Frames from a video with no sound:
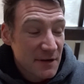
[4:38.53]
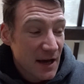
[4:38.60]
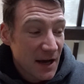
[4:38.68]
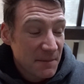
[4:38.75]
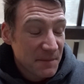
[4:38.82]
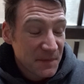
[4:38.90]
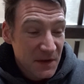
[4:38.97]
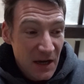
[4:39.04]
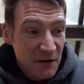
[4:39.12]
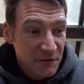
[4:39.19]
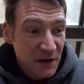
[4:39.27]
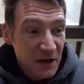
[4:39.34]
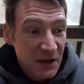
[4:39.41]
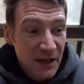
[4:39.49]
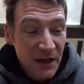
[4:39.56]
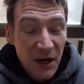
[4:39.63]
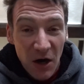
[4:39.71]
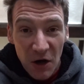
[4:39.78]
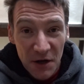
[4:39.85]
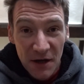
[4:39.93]
um, cover
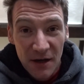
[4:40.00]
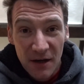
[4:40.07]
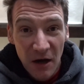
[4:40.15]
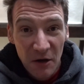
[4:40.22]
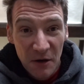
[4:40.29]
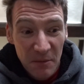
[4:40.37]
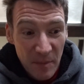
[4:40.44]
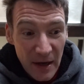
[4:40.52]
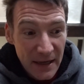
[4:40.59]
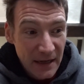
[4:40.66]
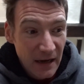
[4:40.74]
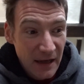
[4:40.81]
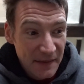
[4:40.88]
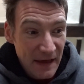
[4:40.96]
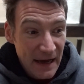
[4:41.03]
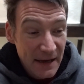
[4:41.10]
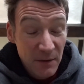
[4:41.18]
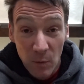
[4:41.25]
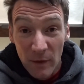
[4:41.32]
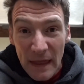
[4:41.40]
on a on a bike like
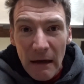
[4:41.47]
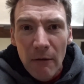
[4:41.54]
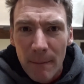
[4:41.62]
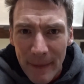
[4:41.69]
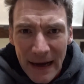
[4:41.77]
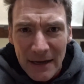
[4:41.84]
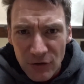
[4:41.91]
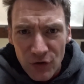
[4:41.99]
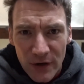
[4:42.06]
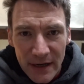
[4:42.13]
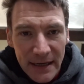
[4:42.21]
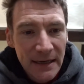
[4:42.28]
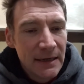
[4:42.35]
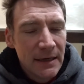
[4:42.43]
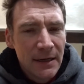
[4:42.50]
that without a battery.